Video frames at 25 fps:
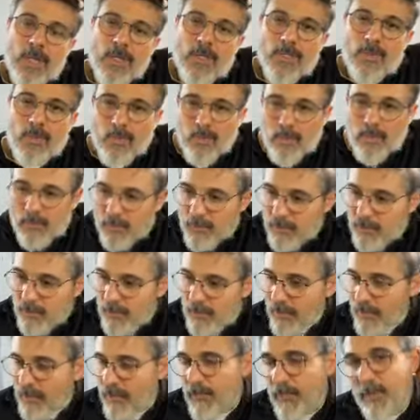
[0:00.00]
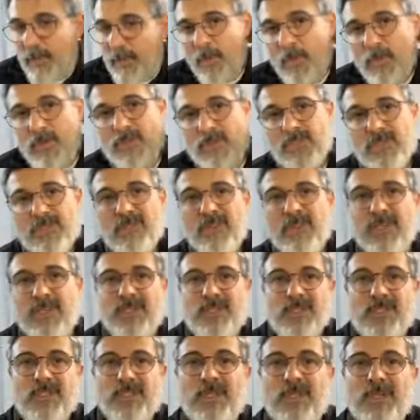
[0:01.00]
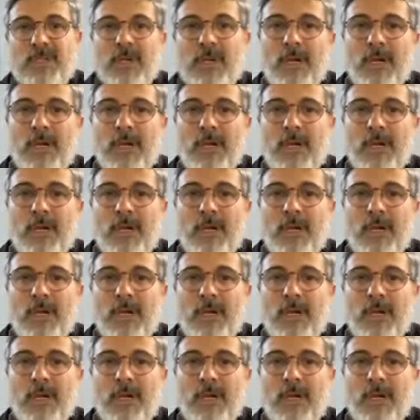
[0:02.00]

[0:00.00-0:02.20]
So for most of us,